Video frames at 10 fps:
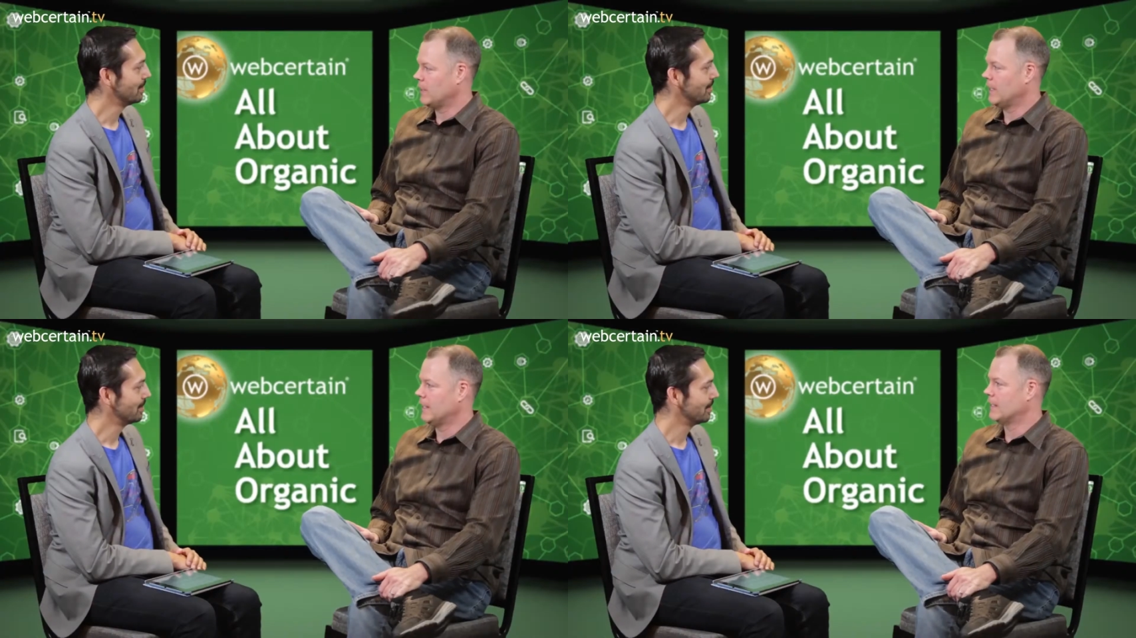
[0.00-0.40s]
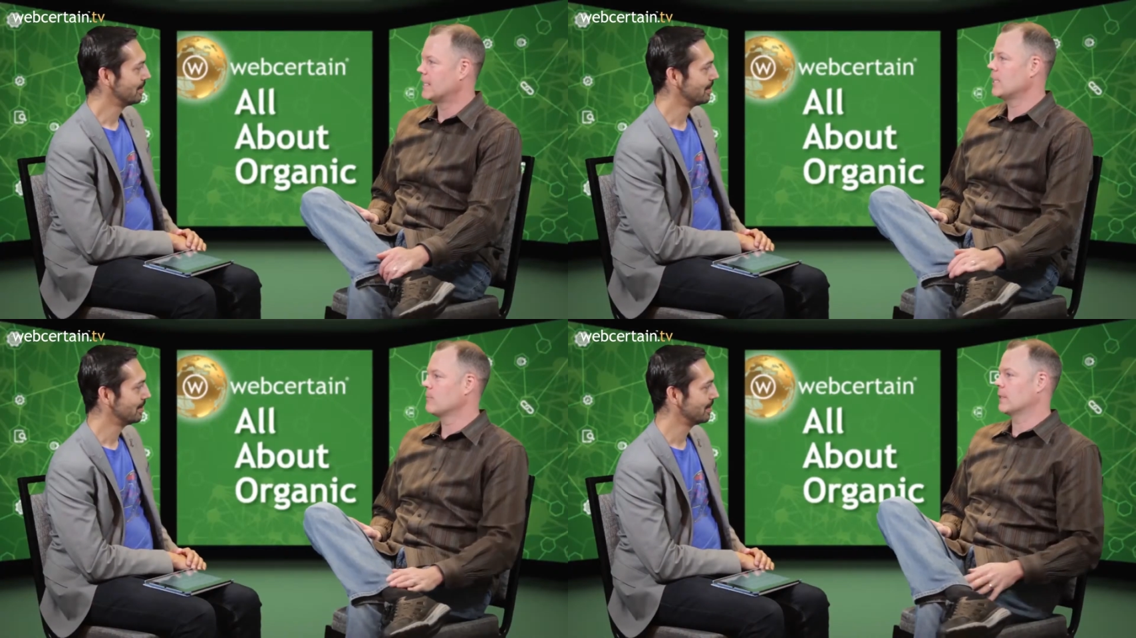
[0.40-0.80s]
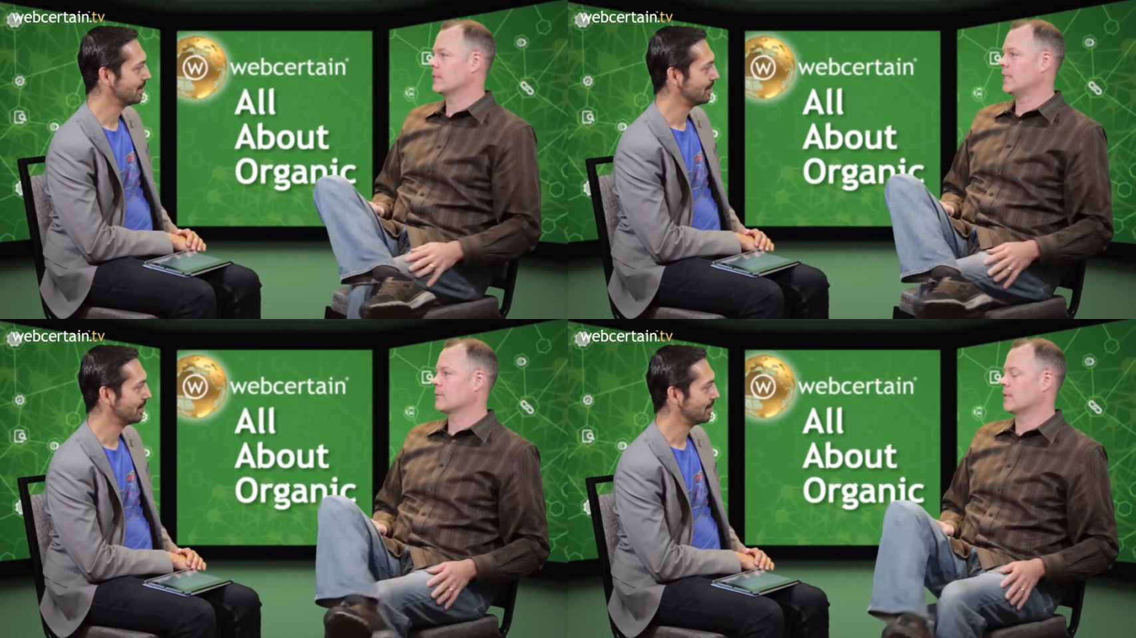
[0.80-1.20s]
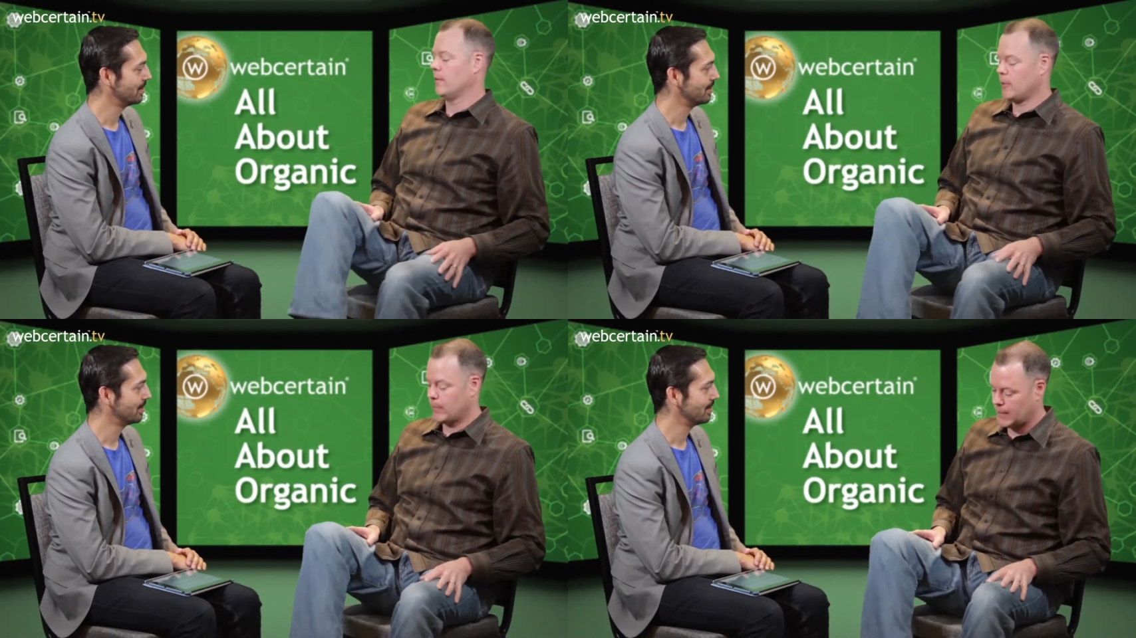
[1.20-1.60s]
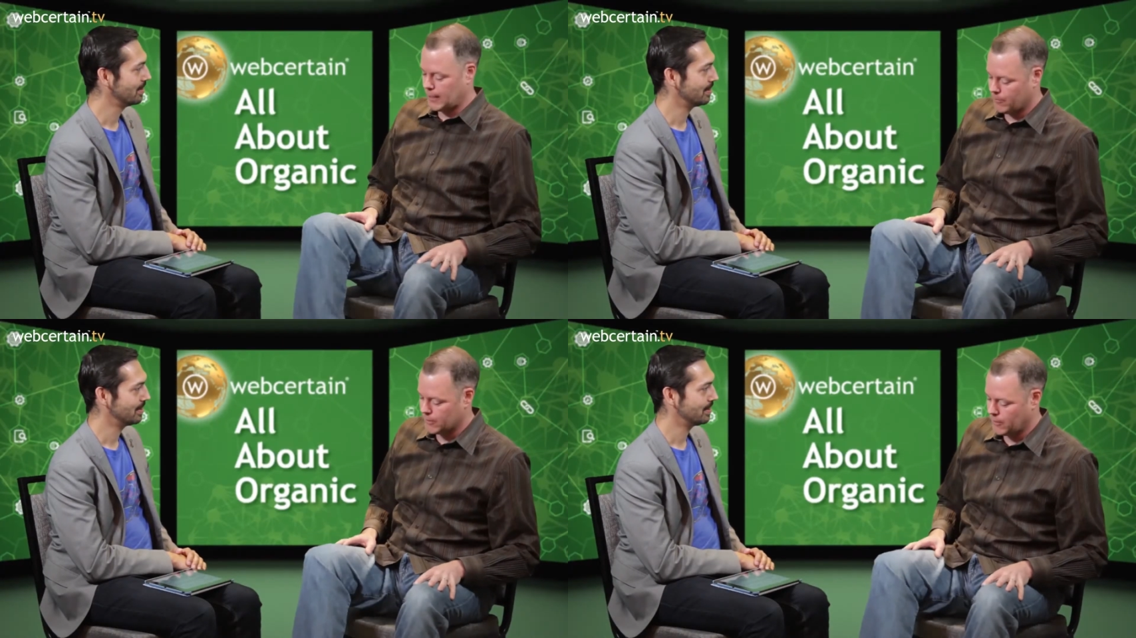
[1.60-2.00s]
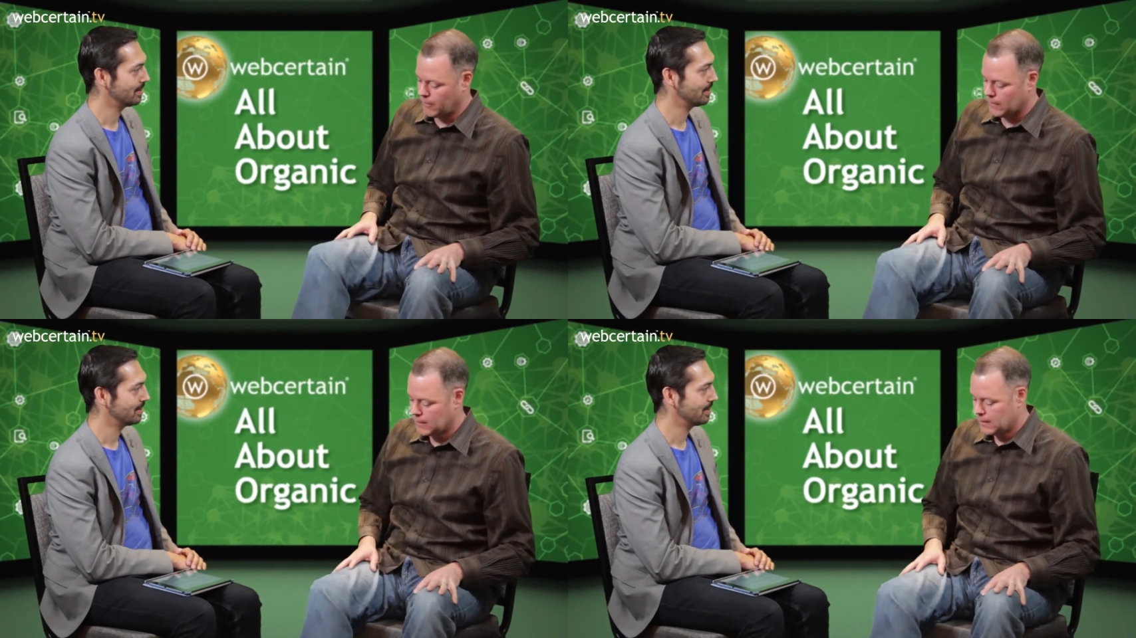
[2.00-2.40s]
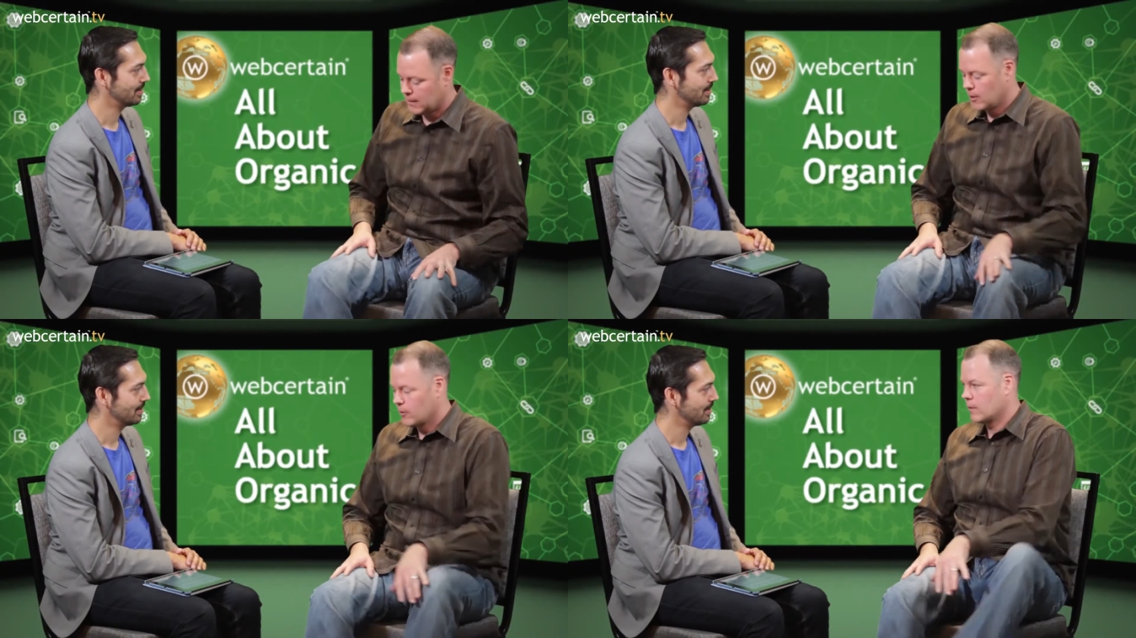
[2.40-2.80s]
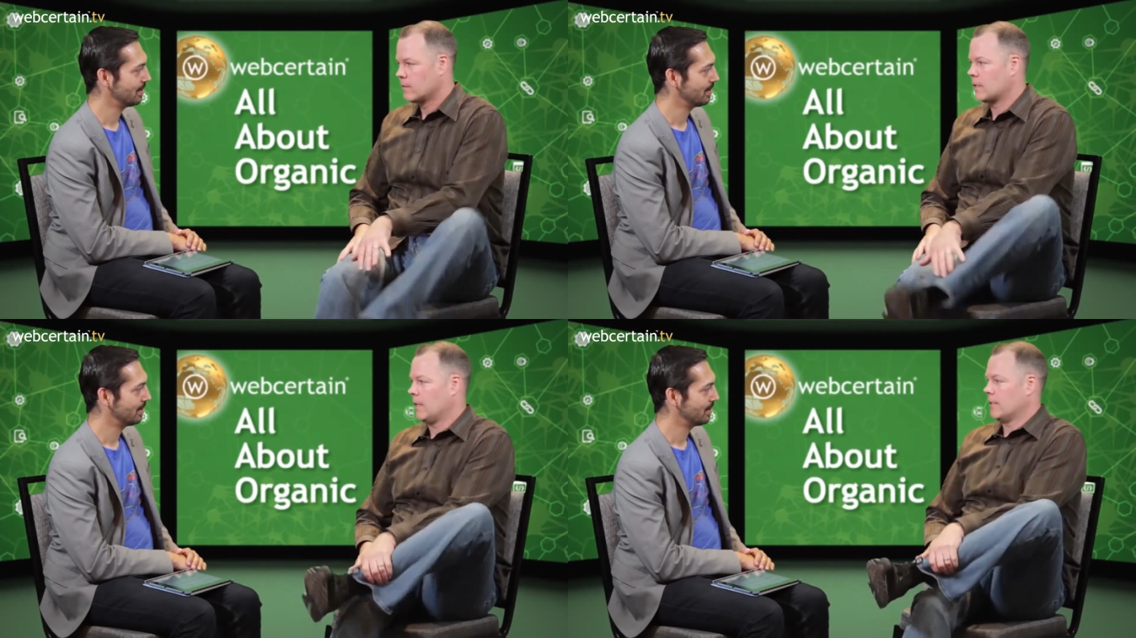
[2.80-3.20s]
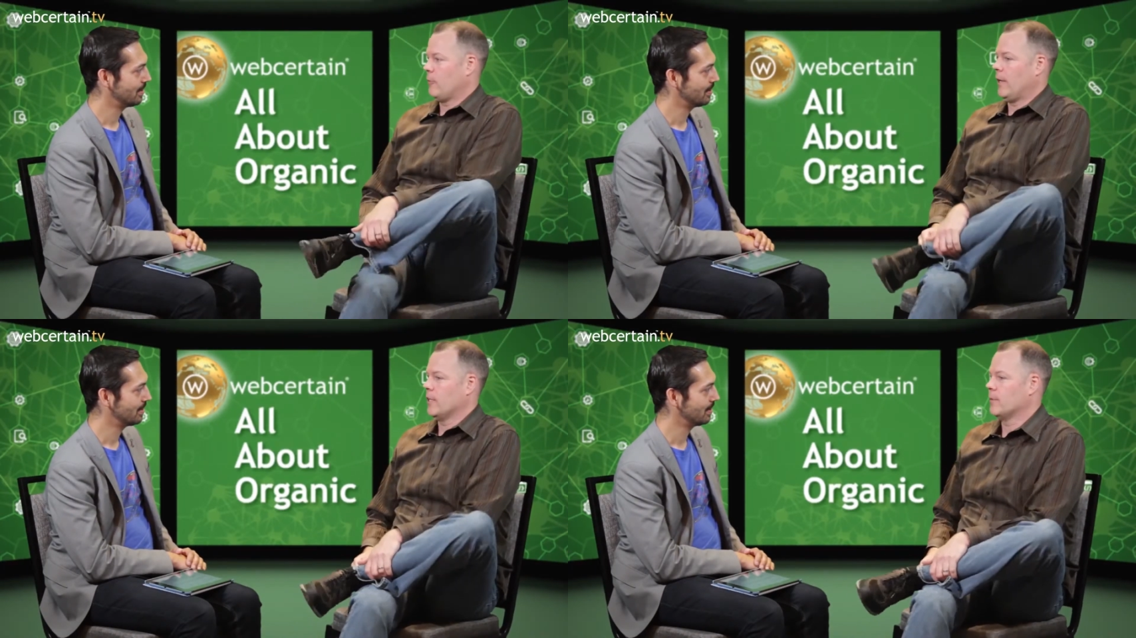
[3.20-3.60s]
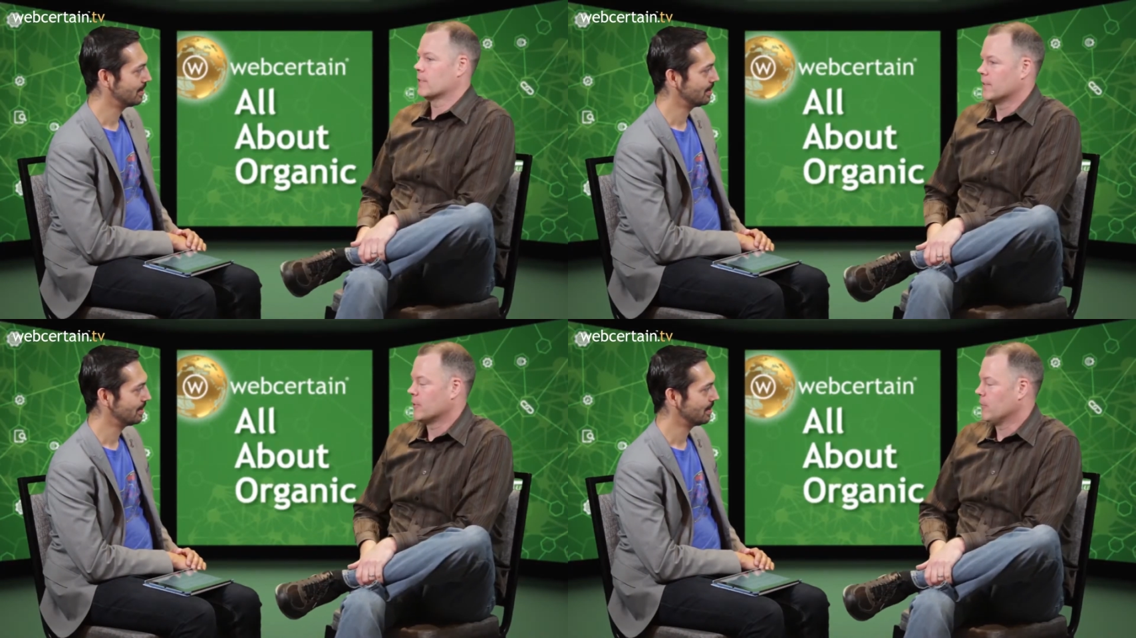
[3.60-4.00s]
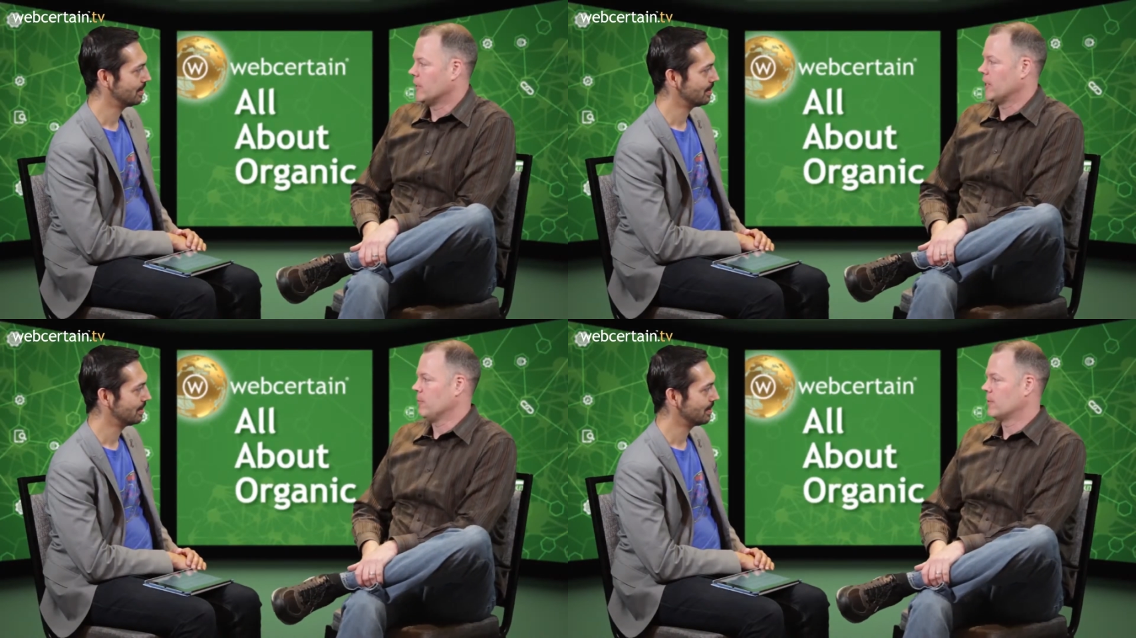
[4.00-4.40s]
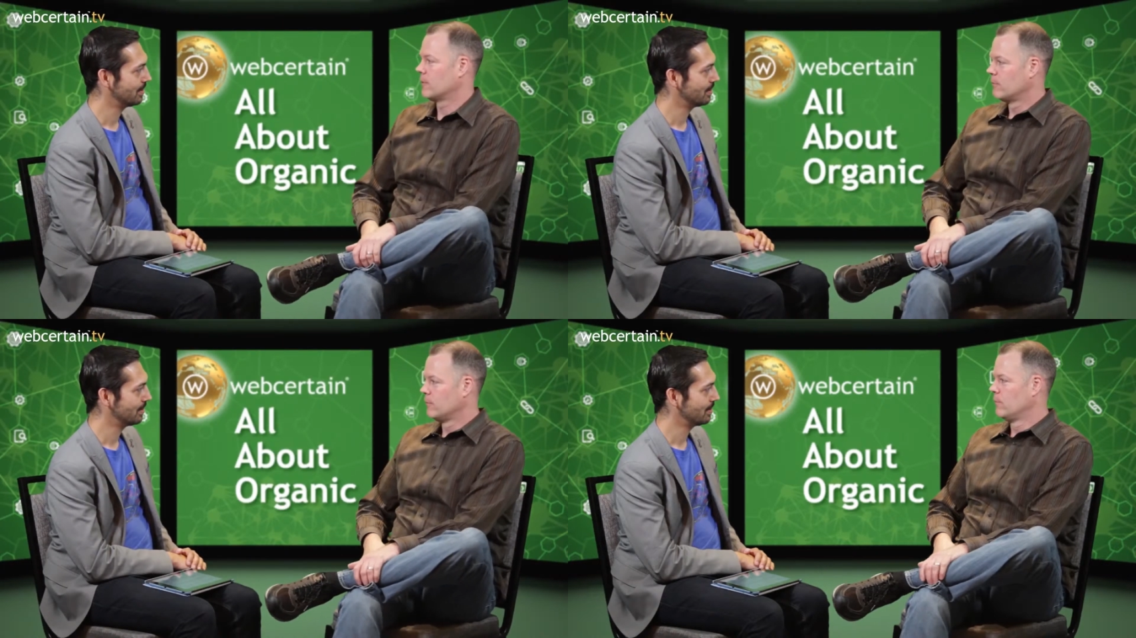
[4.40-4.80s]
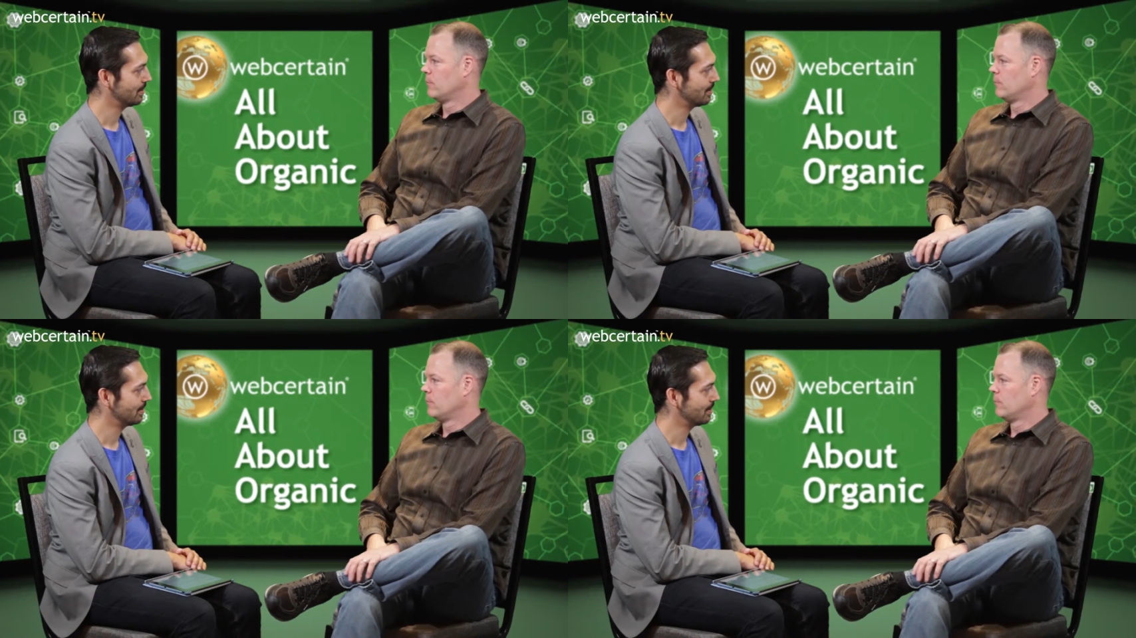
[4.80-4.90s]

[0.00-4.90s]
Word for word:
Speaker 1: but yeah, the team, the teams, the development teams, and our content management system teams